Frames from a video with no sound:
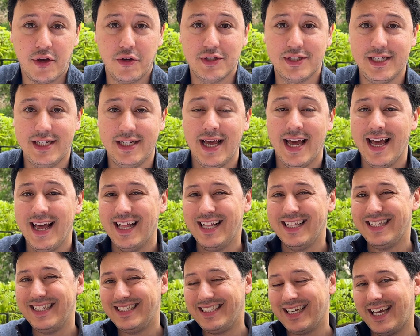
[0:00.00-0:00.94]
cuisine.
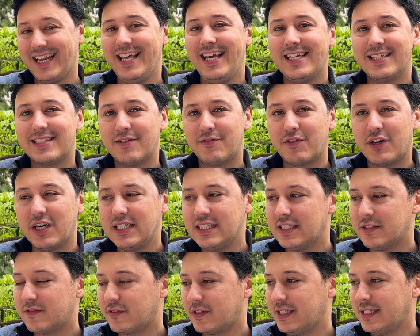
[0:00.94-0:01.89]
The techniques are very
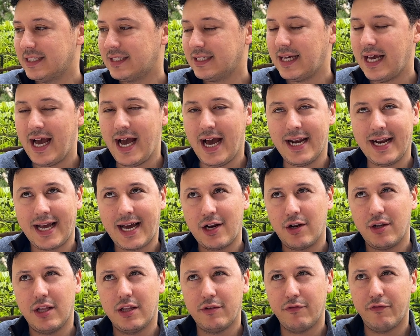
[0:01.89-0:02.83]
different and kind
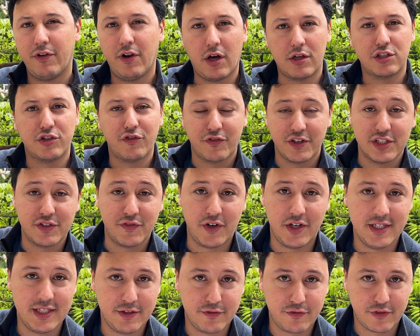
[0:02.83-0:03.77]
of the philosophy is
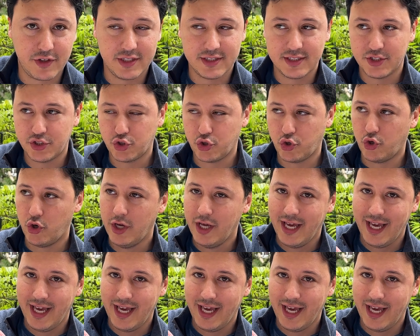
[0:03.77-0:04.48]
very different. So